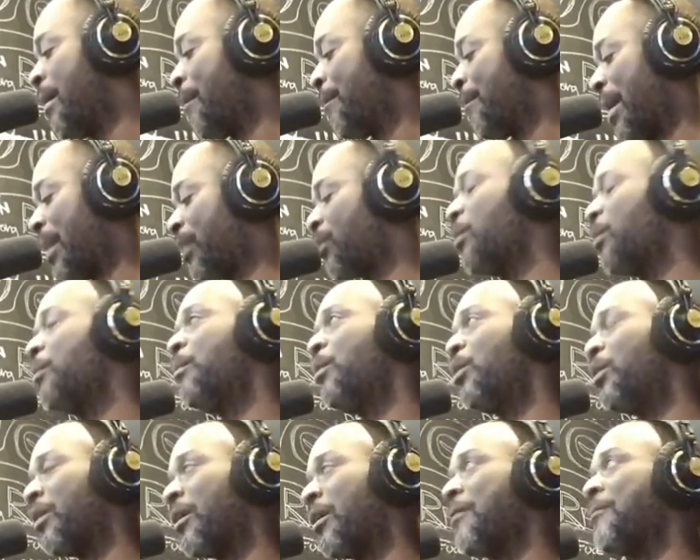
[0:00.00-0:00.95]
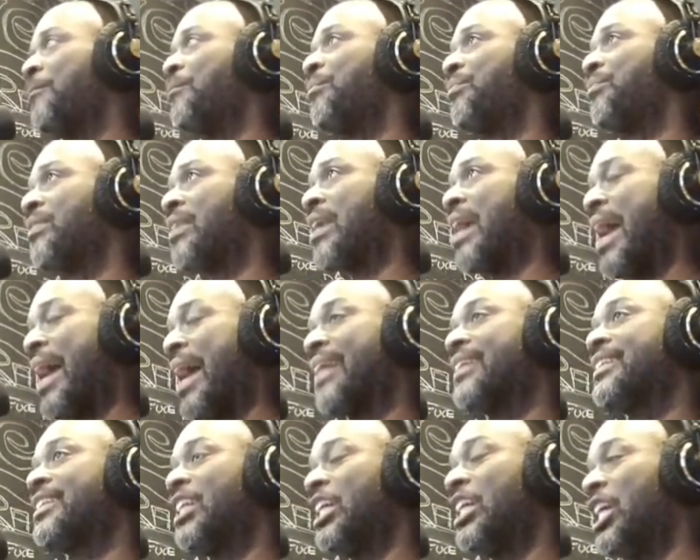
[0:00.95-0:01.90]
Michael Moore,
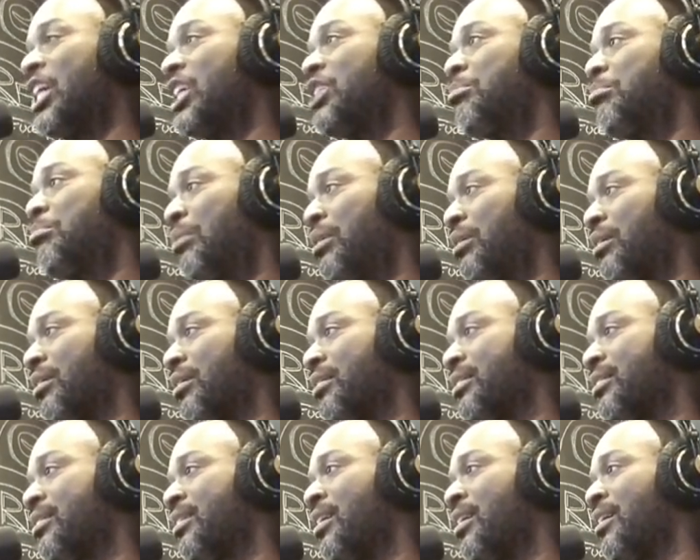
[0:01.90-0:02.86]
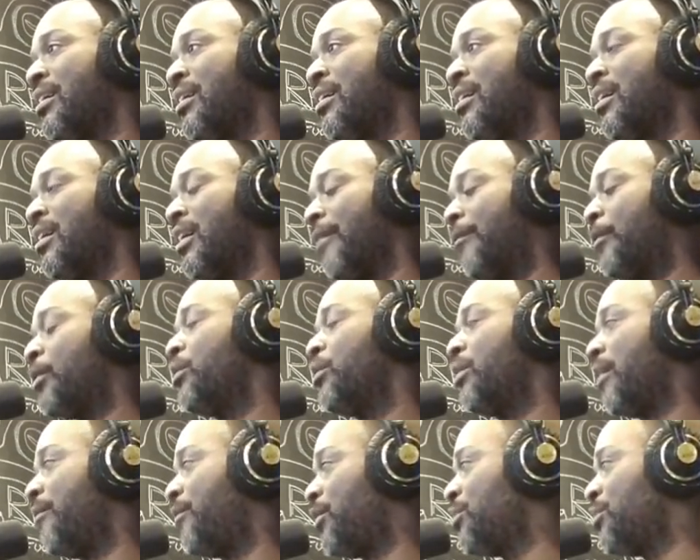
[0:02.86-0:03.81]
actually, his books, if you
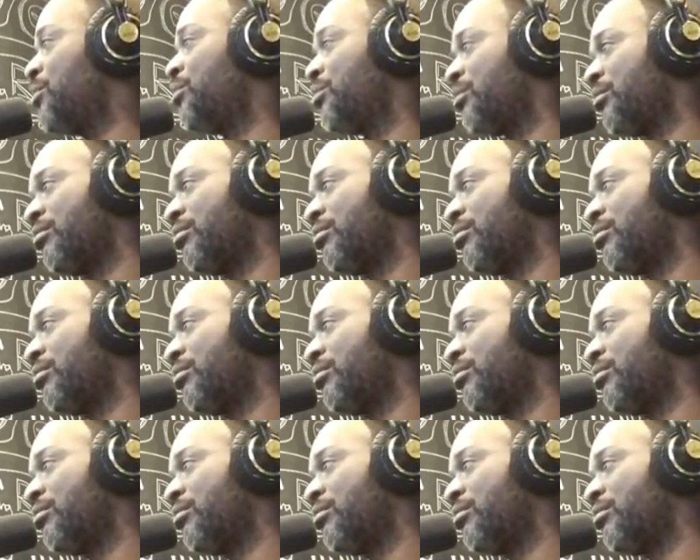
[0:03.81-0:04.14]
if you